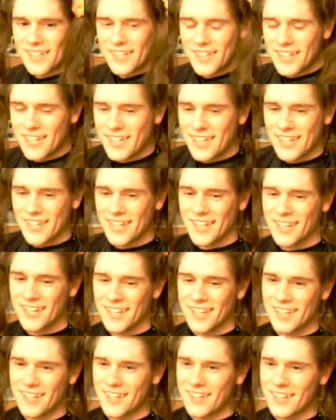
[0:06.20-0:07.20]

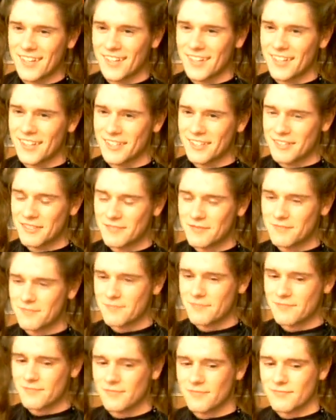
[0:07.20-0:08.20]

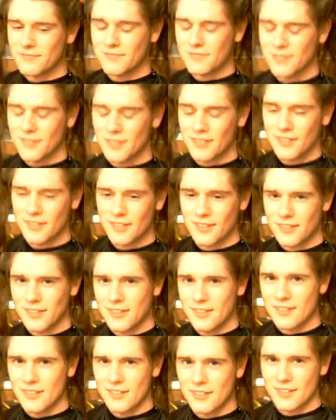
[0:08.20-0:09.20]

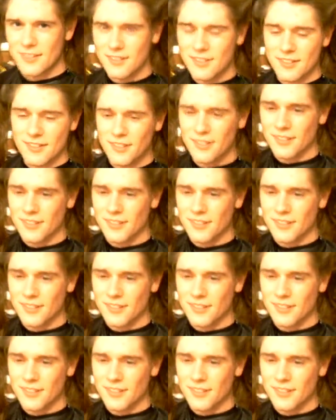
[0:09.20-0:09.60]
(no one is talking)